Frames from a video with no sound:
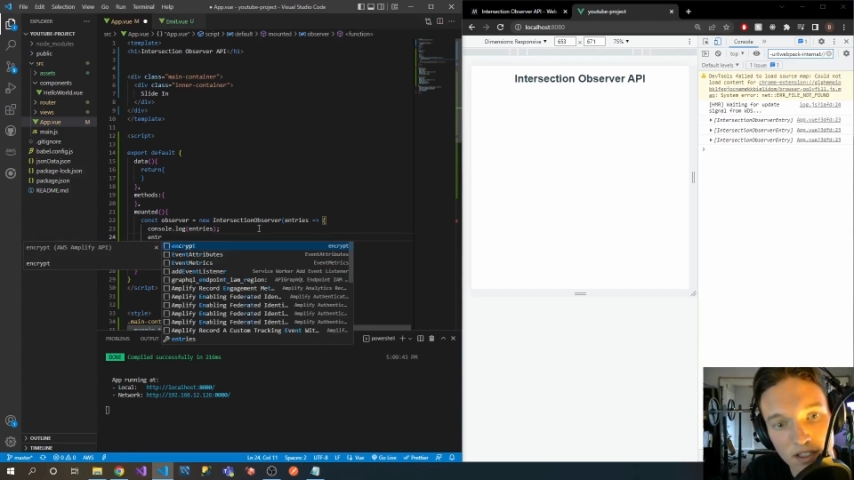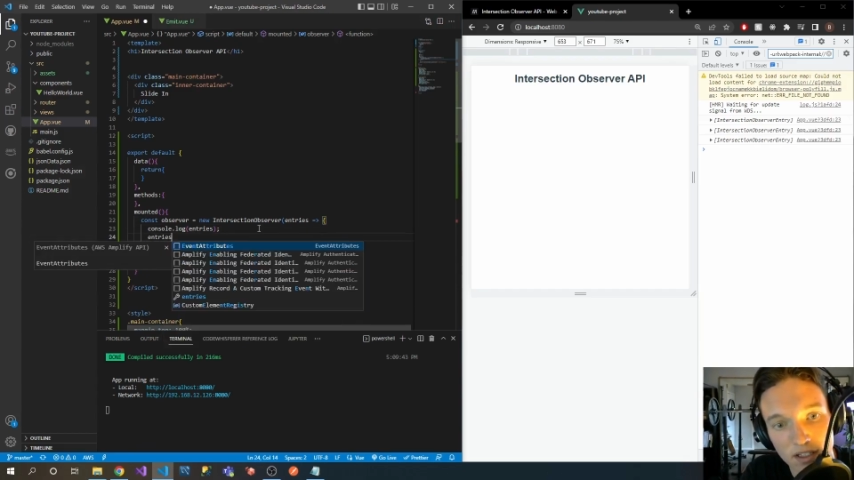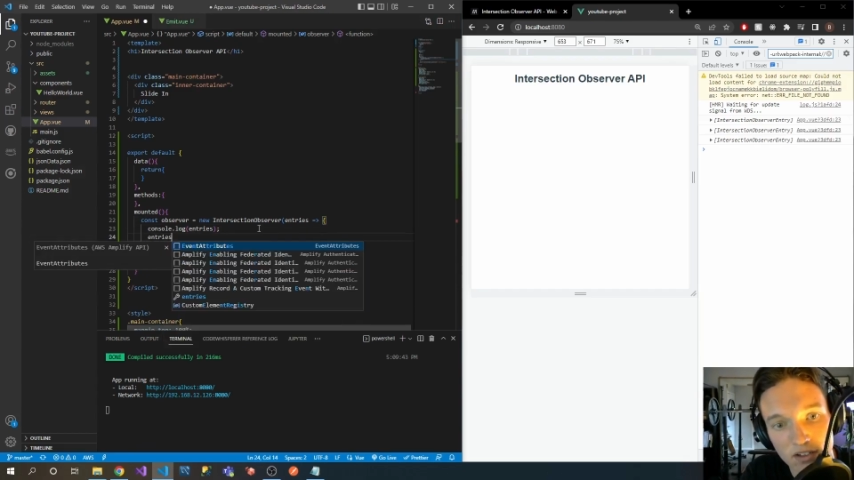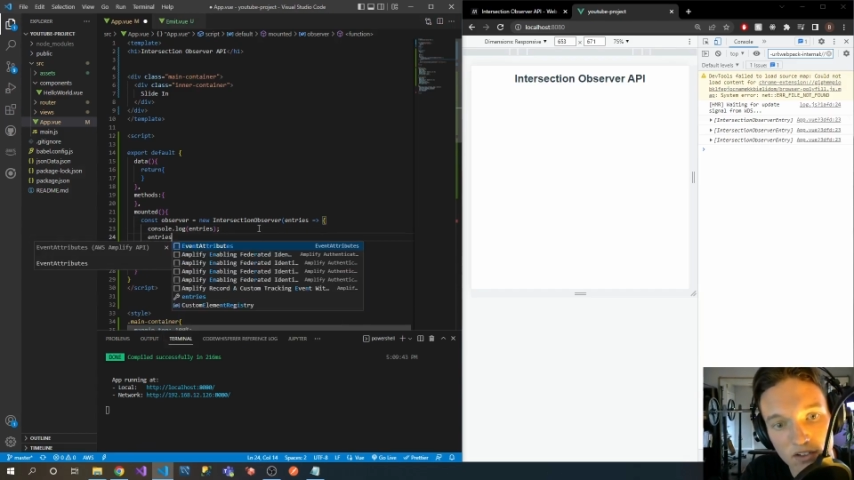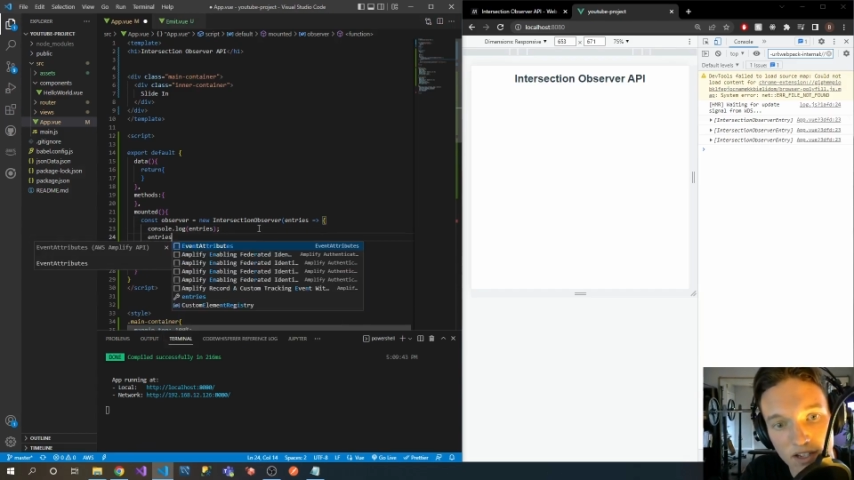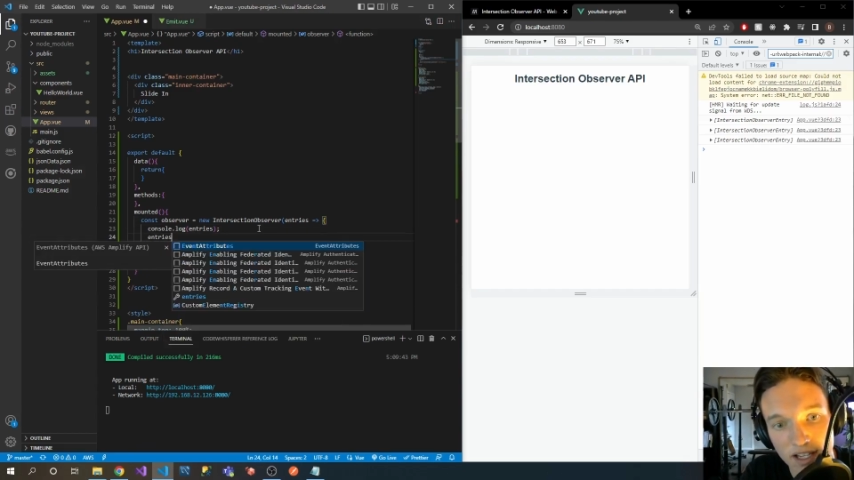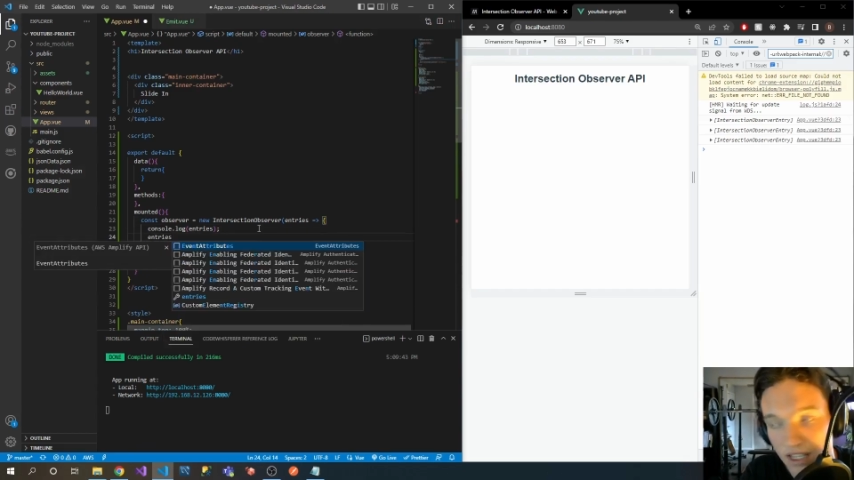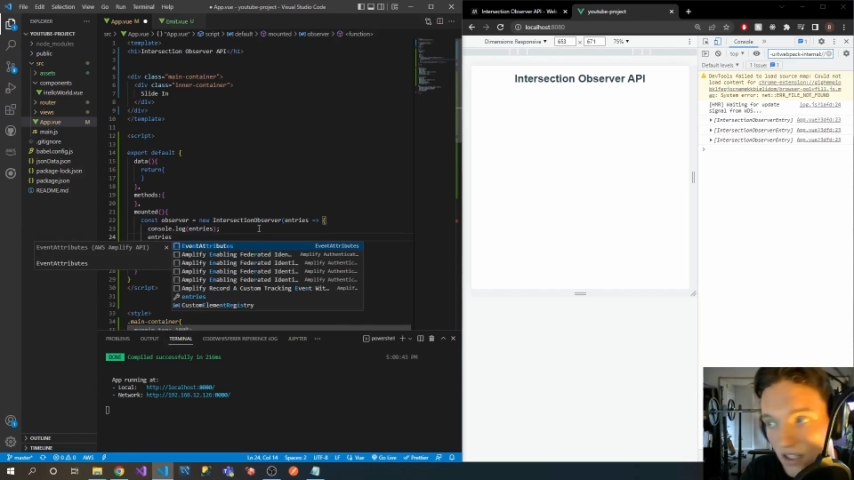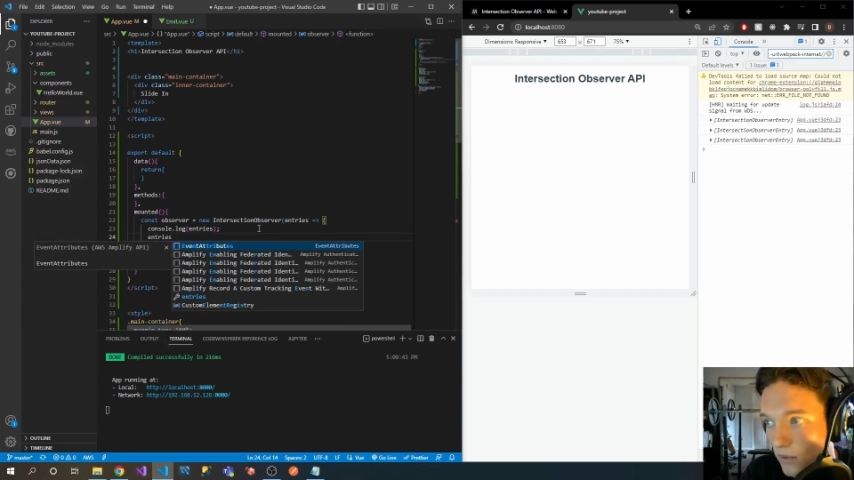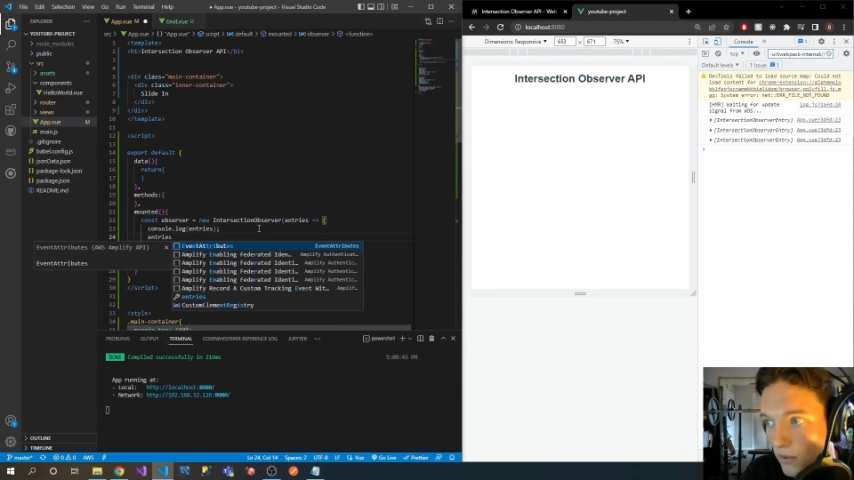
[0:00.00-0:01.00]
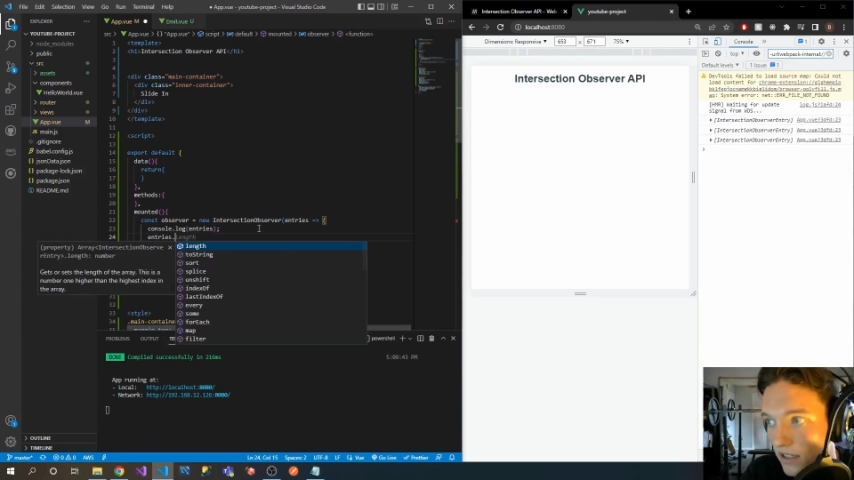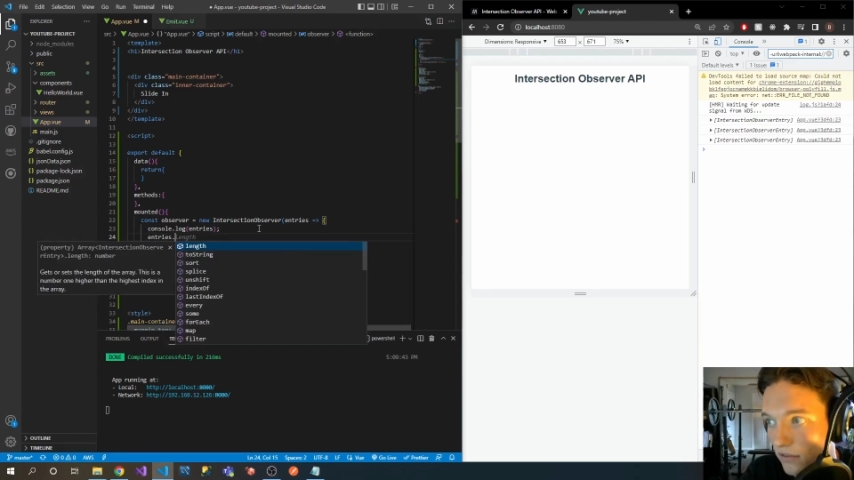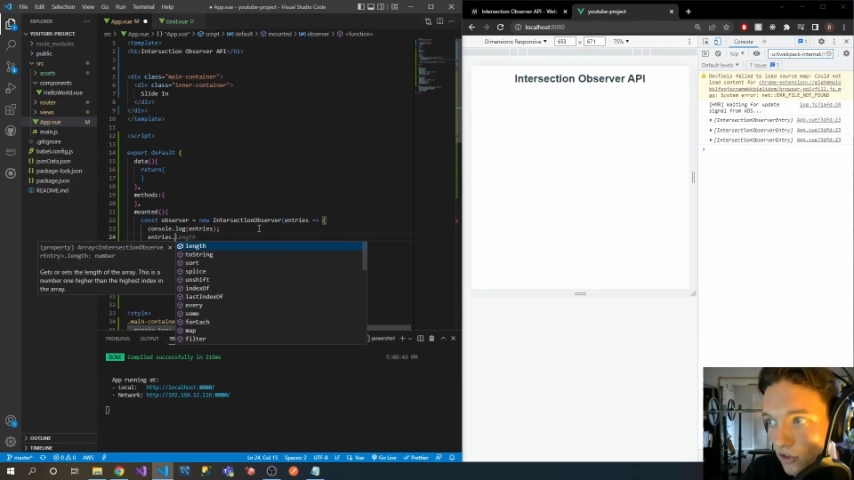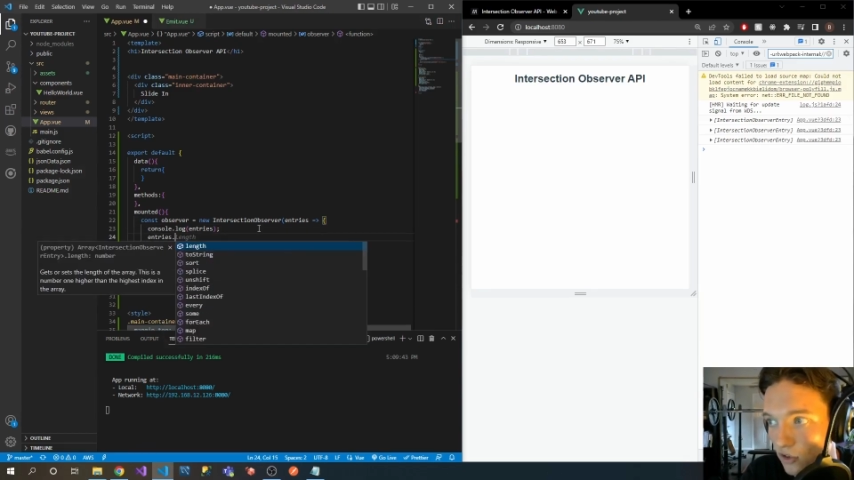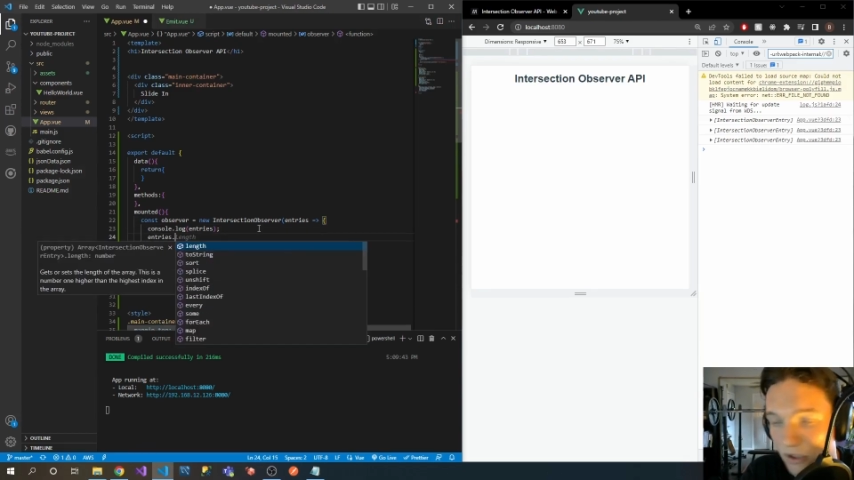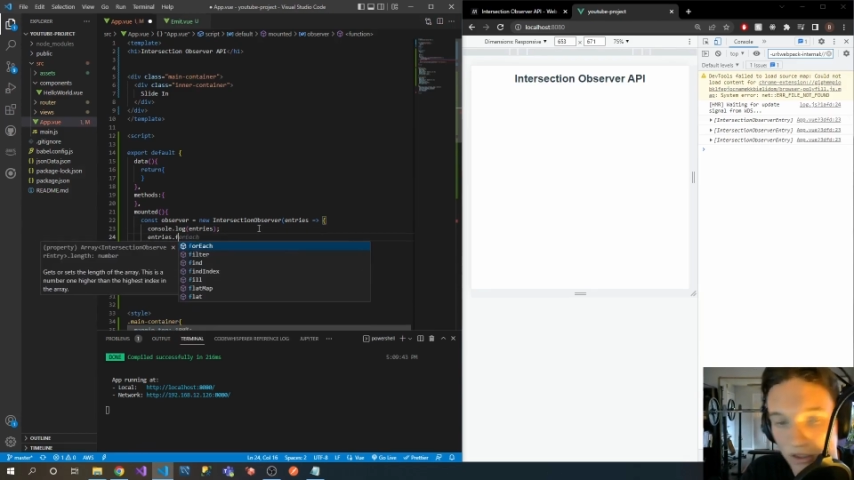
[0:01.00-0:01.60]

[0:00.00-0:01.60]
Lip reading: just a handy way of looping